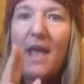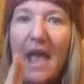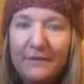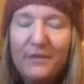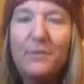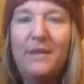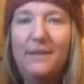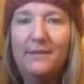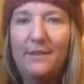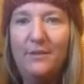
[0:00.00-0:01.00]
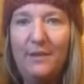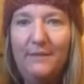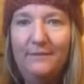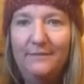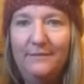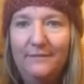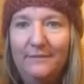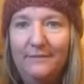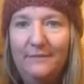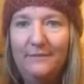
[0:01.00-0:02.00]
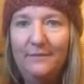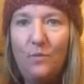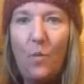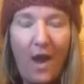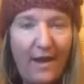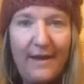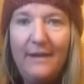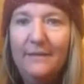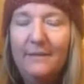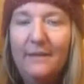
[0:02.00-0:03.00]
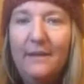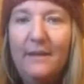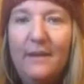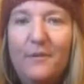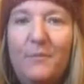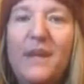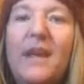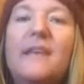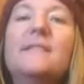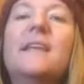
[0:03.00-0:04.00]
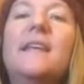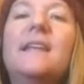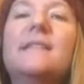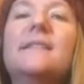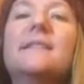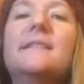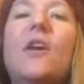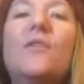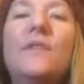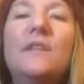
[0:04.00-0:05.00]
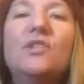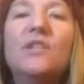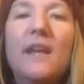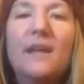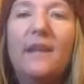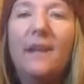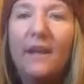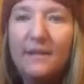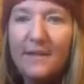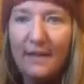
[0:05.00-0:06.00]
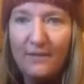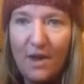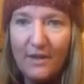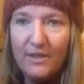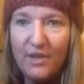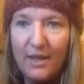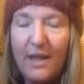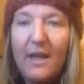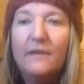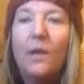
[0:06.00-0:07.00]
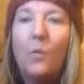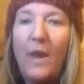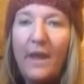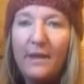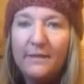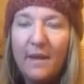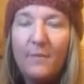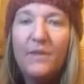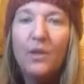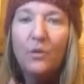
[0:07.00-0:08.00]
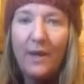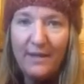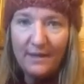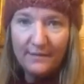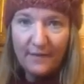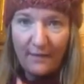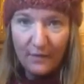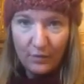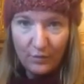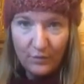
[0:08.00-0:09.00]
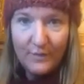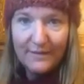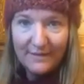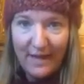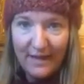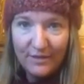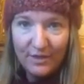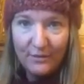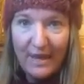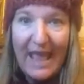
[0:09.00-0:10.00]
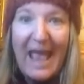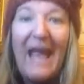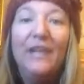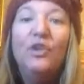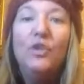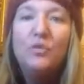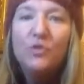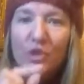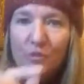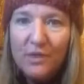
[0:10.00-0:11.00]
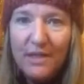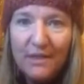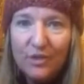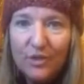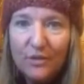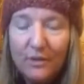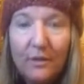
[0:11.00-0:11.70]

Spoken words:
Everyone needs to do it. Why? Because it is a self-initiating technology that wakes up the greatness of the guru inside you, and you do teach.